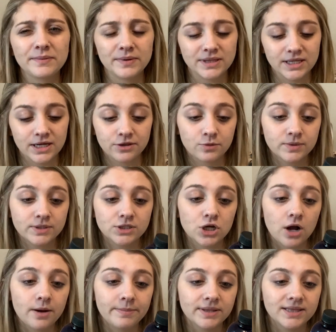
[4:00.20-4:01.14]
what the other ones
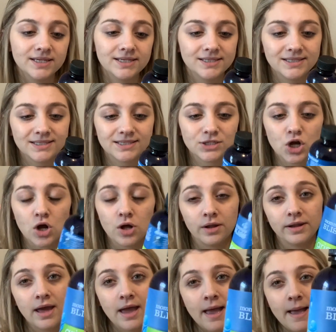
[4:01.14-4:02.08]
are, but this is
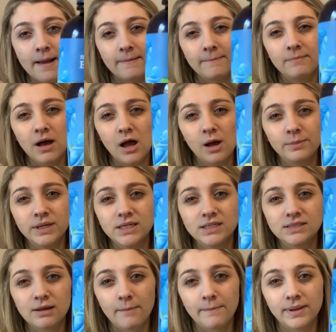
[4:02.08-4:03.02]
called
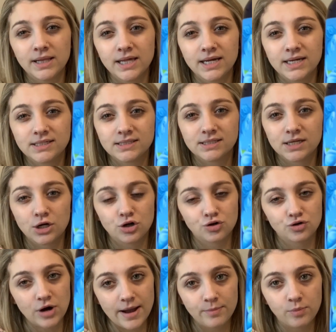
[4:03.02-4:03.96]
Mommy's Bliss
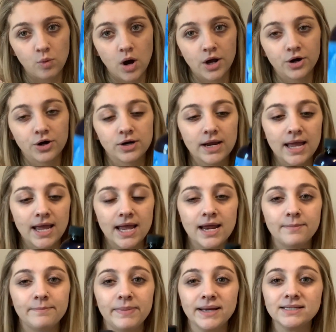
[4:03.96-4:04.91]
Gripe Water.
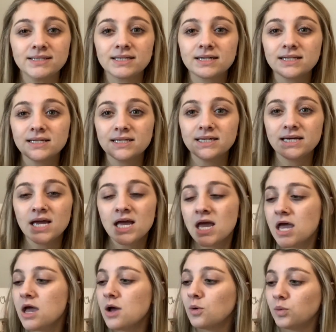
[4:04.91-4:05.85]
And basically,
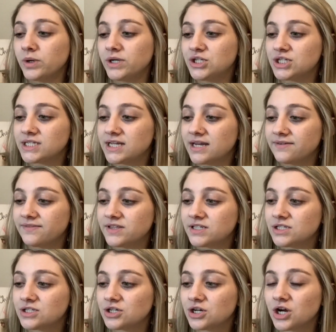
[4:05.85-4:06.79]
we just give
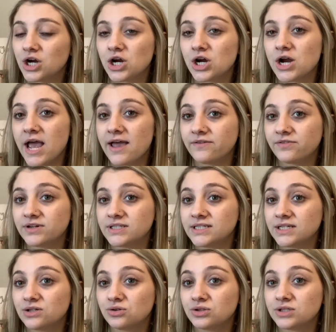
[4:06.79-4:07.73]
this to her every
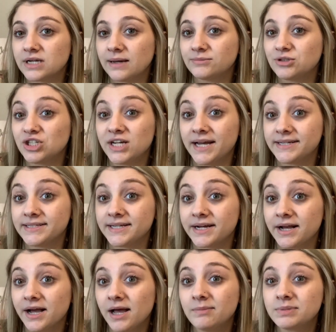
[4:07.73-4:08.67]
single time she has
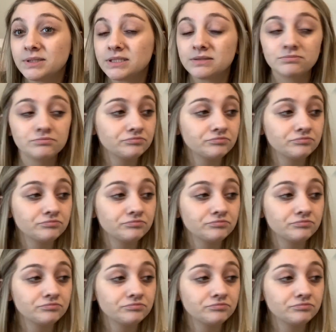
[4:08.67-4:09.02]
hiccups,